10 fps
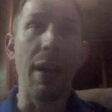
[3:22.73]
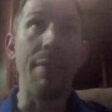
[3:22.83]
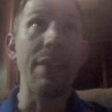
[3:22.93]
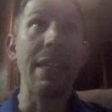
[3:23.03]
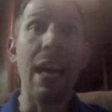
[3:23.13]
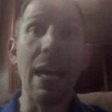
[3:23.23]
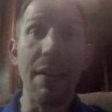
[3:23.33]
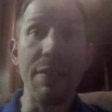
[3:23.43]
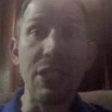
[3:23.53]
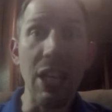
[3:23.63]
Everything I
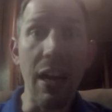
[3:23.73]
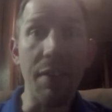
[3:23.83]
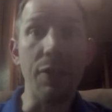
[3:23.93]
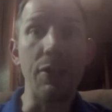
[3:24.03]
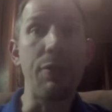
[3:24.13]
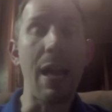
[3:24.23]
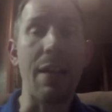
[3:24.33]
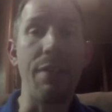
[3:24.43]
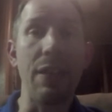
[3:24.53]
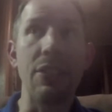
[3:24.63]
have done for the
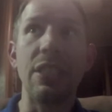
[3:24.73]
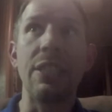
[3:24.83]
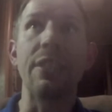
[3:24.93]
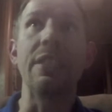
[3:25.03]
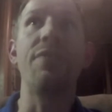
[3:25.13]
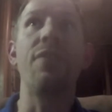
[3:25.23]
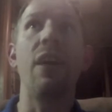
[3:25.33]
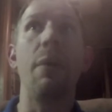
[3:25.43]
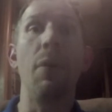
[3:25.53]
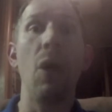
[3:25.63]
Dragon Veils series,
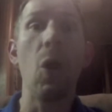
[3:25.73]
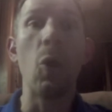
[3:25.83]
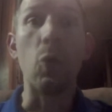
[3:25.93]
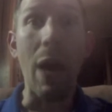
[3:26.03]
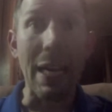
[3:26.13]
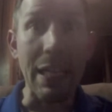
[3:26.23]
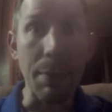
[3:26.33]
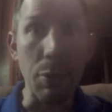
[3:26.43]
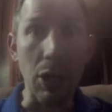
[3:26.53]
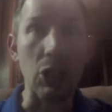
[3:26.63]
from writing
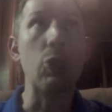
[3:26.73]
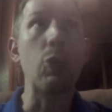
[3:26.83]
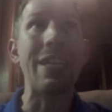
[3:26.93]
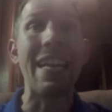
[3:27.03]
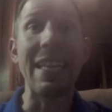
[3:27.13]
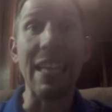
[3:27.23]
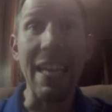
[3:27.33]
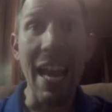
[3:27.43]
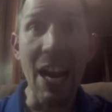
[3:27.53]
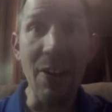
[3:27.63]
the books, creating
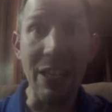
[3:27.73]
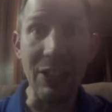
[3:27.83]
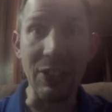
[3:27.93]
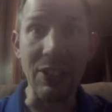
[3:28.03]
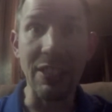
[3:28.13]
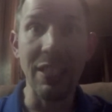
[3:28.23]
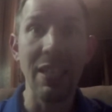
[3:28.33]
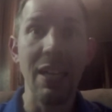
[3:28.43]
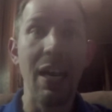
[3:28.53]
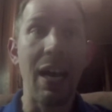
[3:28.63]
the characters,
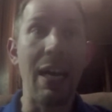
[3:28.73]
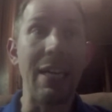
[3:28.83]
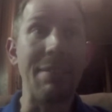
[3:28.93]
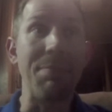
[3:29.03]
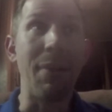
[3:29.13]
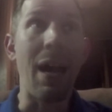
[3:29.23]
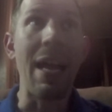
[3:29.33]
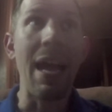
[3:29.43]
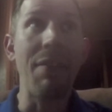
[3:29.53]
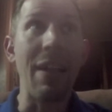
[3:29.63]
um, I
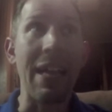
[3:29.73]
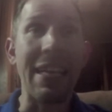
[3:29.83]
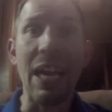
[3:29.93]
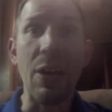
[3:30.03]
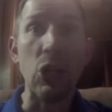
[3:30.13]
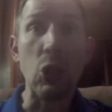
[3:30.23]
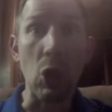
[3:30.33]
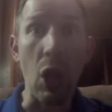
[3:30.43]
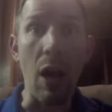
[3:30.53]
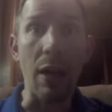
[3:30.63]
have a character
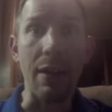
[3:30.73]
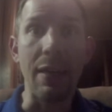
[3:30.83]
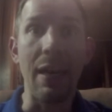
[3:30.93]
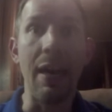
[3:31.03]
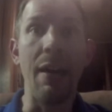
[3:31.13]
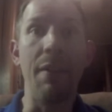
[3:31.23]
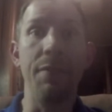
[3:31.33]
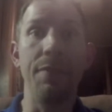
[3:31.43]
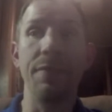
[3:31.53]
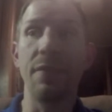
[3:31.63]
log of
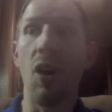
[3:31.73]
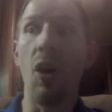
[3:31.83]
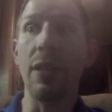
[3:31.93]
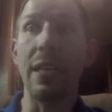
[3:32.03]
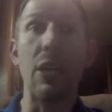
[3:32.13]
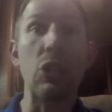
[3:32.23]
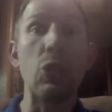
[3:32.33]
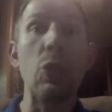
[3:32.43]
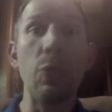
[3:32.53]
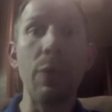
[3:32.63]
all the
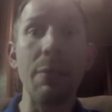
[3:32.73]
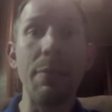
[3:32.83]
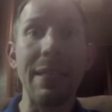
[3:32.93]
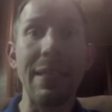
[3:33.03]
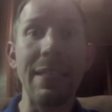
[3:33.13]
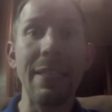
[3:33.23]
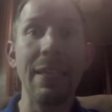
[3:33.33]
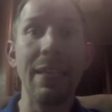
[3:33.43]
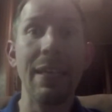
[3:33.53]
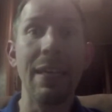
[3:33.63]
characters who will be
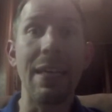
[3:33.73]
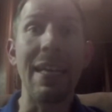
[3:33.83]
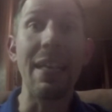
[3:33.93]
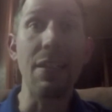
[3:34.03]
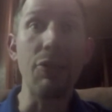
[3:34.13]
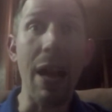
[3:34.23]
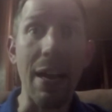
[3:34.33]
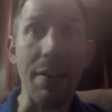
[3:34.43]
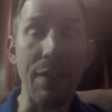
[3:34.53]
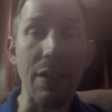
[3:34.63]
in the
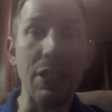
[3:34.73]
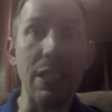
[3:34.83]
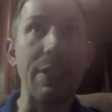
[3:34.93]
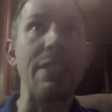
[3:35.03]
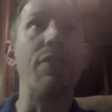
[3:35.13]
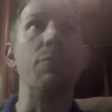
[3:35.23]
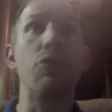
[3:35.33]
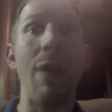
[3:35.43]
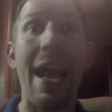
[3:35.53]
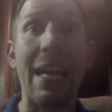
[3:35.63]
Dragon Veils series, from
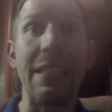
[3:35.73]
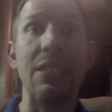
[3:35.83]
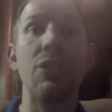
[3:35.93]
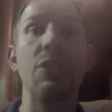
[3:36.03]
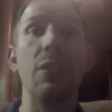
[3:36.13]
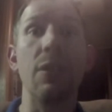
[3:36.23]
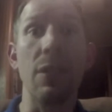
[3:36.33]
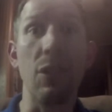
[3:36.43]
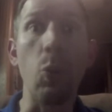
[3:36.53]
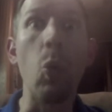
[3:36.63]
dragons to the,
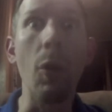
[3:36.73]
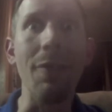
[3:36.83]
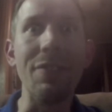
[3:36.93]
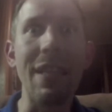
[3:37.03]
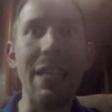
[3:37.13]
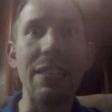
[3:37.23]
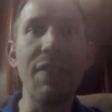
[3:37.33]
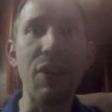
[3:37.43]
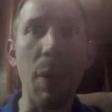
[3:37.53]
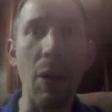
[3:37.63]
the wolves that
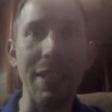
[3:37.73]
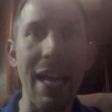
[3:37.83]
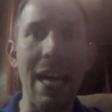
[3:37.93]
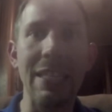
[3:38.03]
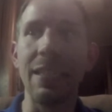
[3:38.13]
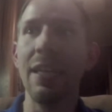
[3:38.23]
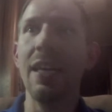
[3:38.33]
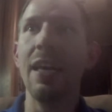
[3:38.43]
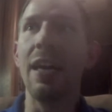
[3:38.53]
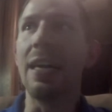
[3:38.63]
Sliverballs has,
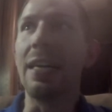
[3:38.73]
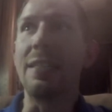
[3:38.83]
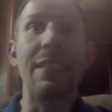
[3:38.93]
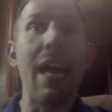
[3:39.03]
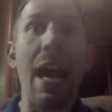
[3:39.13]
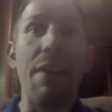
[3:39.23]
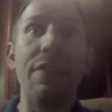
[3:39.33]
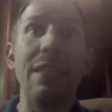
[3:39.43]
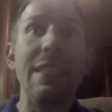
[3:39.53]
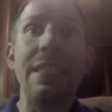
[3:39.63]
uh, to Guy,
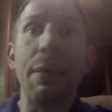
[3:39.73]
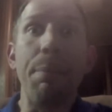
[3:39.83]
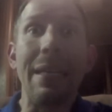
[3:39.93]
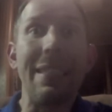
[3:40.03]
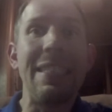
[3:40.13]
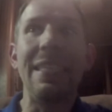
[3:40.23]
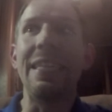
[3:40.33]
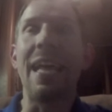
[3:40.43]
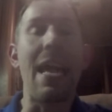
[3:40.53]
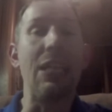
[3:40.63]
Phoenicia, Big
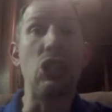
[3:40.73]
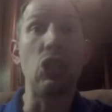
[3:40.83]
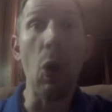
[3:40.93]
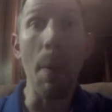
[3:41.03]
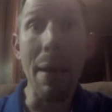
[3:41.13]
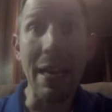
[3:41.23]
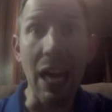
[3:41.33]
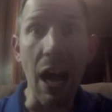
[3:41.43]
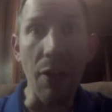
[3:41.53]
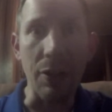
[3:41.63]
D, and so
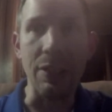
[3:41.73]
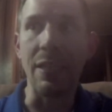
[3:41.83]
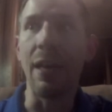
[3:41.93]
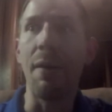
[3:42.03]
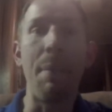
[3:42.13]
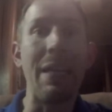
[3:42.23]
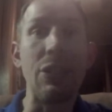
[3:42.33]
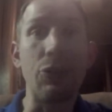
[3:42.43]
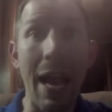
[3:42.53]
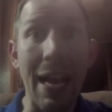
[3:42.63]
many others. Uh, many
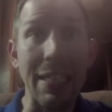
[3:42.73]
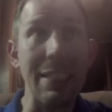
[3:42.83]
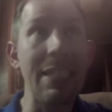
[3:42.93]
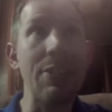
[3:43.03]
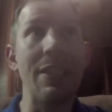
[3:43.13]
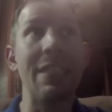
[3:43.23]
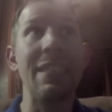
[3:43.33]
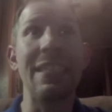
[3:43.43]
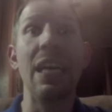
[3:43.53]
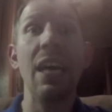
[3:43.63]
dragons here
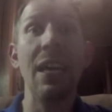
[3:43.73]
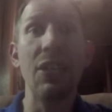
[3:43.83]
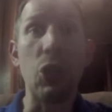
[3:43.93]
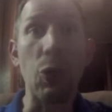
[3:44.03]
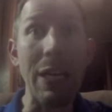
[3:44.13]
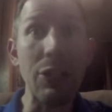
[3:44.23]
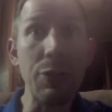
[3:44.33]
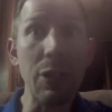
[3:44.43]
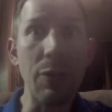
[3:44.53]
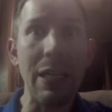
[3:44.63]
in the
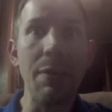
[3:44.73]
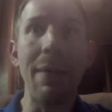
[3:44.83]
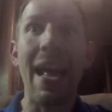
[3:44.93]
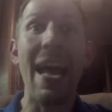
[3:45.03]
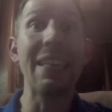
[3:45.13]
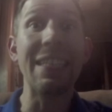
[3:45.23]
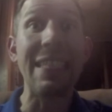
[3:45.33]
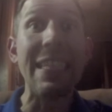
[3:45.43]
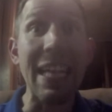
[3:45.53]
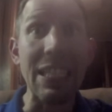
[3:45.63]
terrestrial realm and the
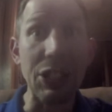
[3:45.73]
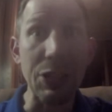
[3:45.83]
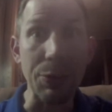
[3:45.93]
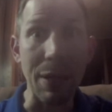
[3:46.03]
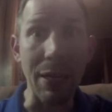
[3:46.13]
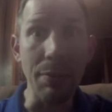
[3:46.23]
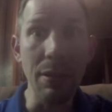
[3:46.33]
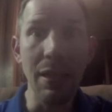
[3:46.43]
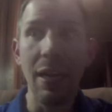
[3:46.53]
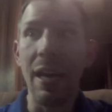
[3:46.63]
telestial realm,
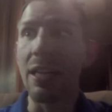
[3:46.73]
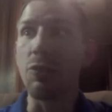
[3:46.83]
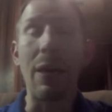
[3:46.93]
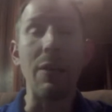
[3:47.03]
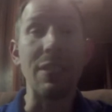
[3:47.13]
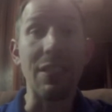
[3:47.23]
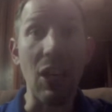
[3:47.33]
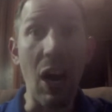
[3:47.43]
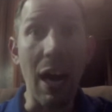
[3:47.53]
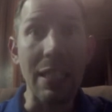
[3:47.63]
as well as the
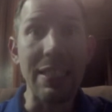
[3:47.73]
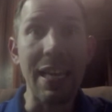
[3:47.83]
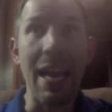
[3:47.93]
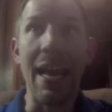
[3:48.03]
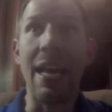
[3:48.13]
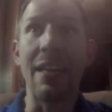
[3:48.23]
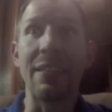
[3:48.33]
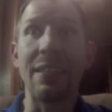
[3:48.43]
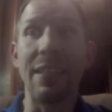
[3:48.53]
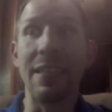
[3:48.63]
gods,
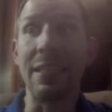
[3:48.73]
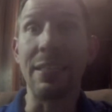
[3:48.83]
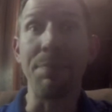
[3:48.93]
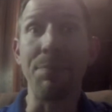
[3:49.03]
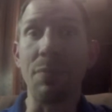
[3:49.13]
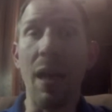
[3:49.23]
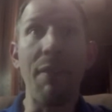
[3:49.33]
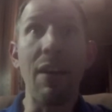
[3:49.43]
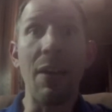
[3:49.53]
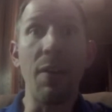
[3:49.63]
and uh,
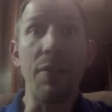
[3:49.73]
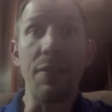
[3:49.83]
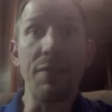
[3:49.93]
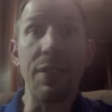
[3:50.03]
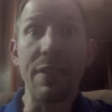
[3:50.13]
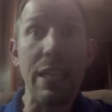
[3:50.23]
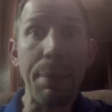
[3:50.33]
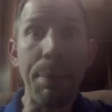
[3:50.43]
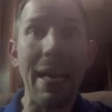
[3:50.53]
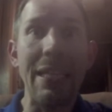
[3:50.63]
I've got over fifteen
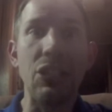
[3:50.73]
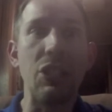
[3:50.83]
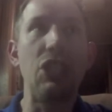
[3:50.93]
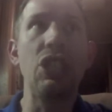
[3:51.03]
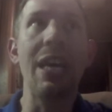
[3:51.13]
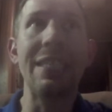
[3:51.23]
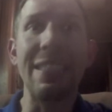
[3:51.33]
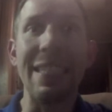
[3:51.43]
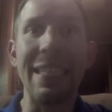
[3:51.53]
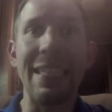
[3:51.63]
pages
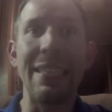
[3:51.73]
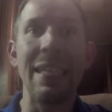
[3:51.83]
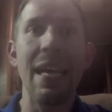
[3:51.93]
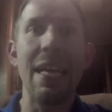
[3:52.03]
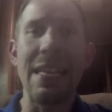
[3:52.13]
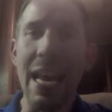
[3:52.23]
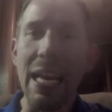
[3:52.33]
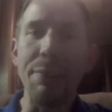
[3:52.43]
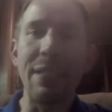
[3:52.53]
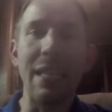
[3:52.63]
just in
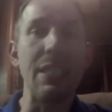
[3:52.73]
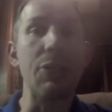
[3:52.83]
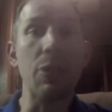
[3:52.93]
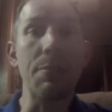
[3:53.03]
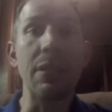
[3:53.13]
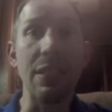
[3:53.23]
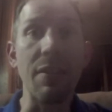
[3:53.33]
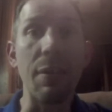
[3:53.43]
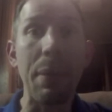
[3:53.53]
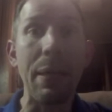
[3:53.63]
names and descriptions
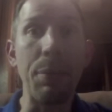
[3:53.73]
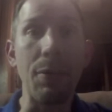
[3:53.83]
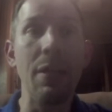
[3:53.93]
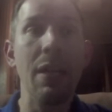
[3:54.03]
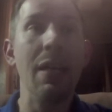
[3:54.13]
of the people.